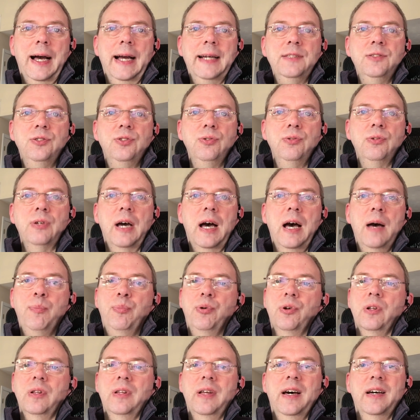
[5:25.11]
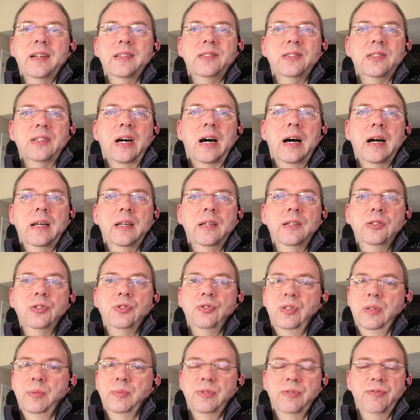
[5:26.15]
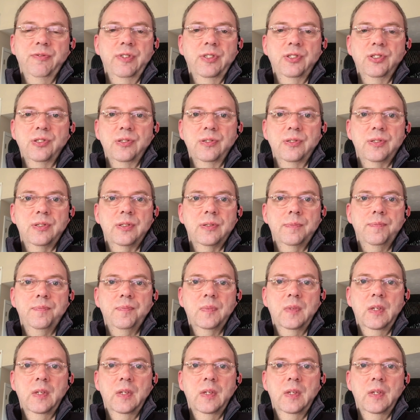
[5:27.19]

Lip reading: I do not put a lot of stock in dreams and visions.